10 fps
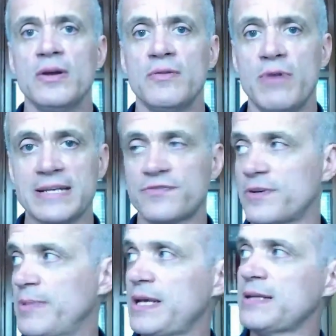Rest for a
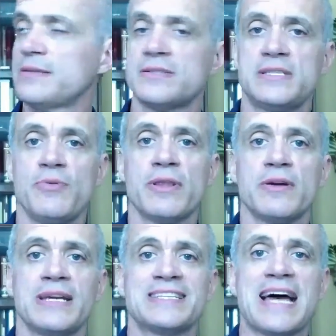minute, see whether
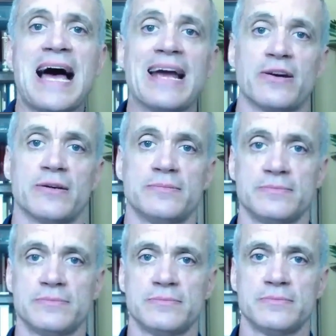it gets higher.
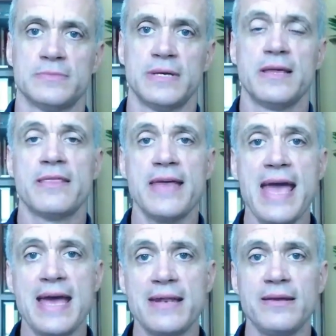
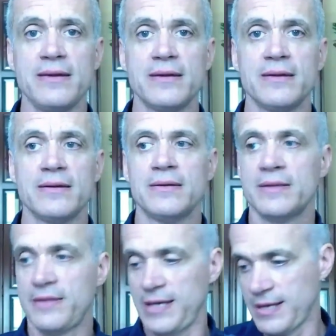Then
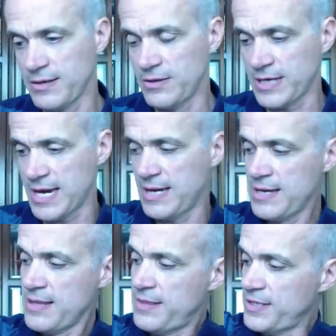think, okay,
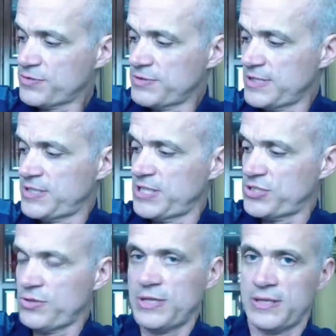this was the
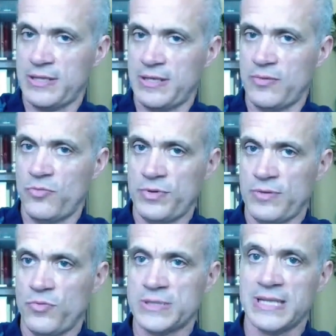tissue that
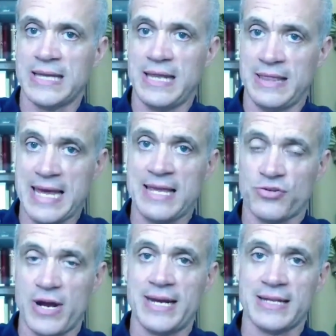was length,
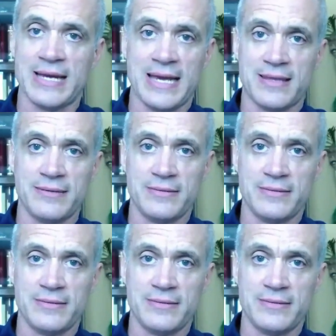trying to lengthen.